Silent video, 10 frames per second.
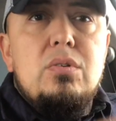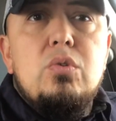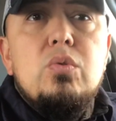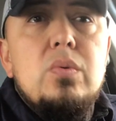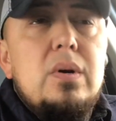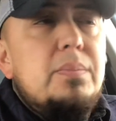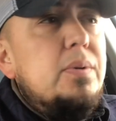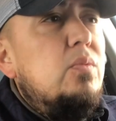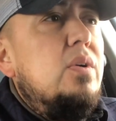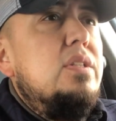grew up
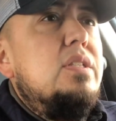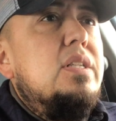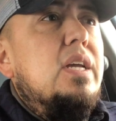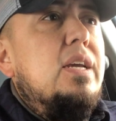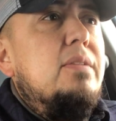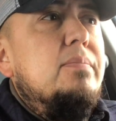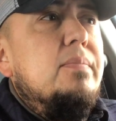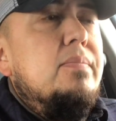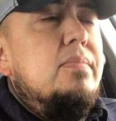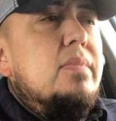in one state
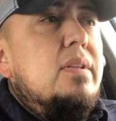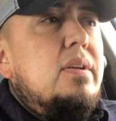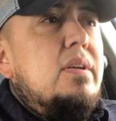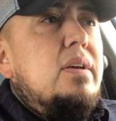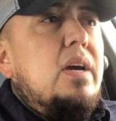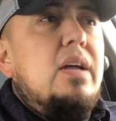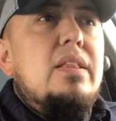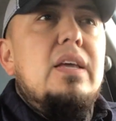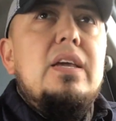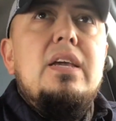
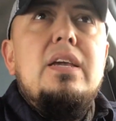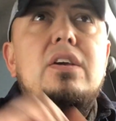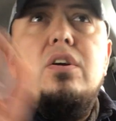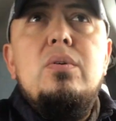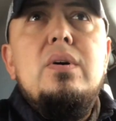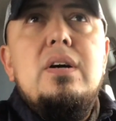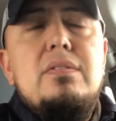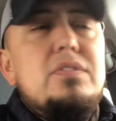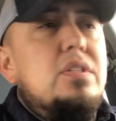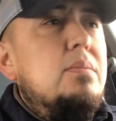and they go
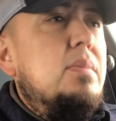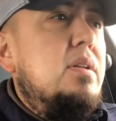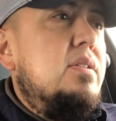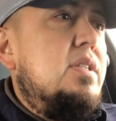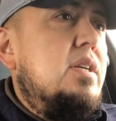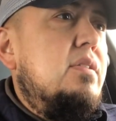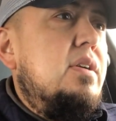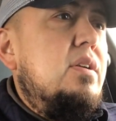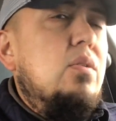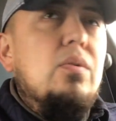off to the
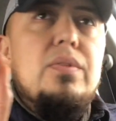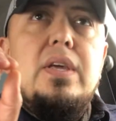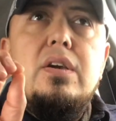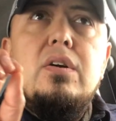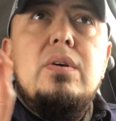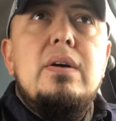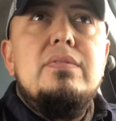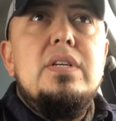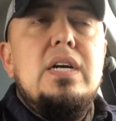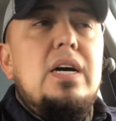military or they go
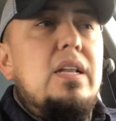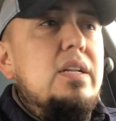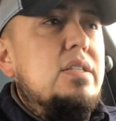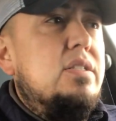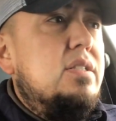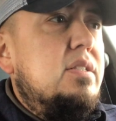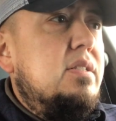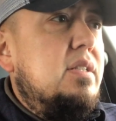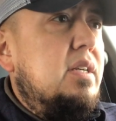off to college